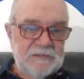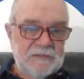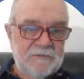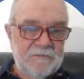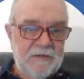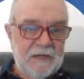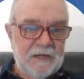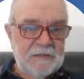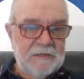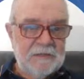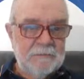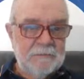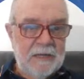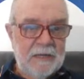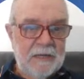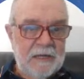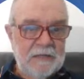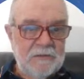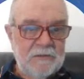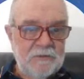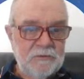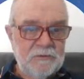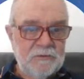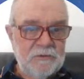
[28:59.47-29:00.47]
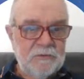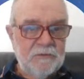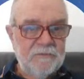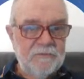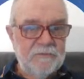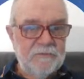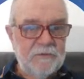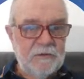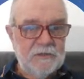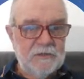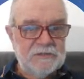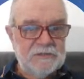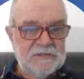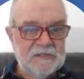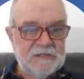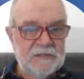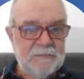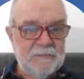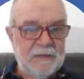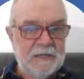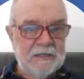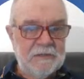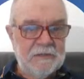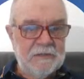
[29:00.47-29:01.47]
vector made good or velocity
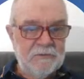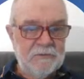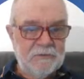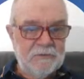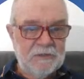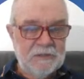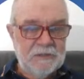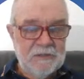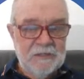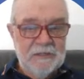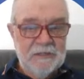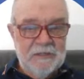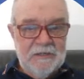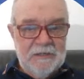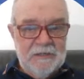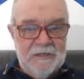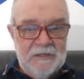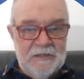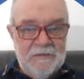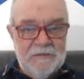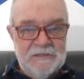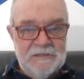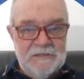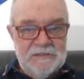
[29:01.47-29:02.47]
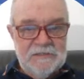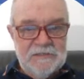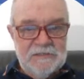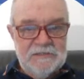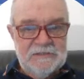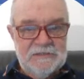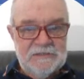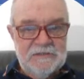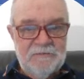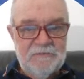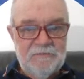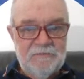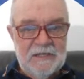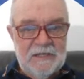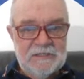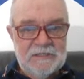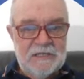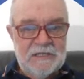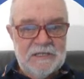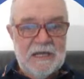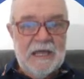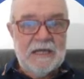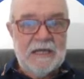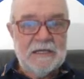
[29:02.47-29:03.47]
made good. And this is, if they're
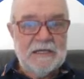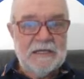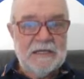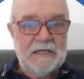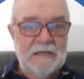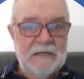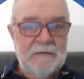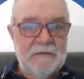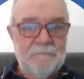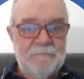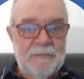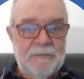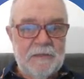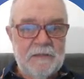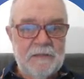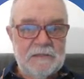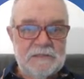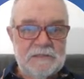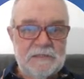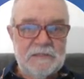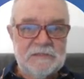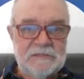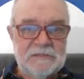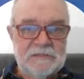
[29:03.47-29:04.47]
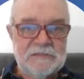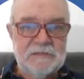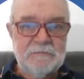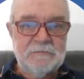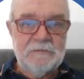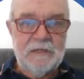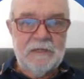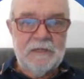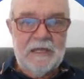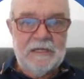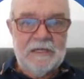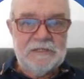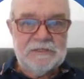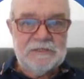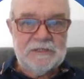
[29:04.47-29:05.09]
tacking, this is in relation,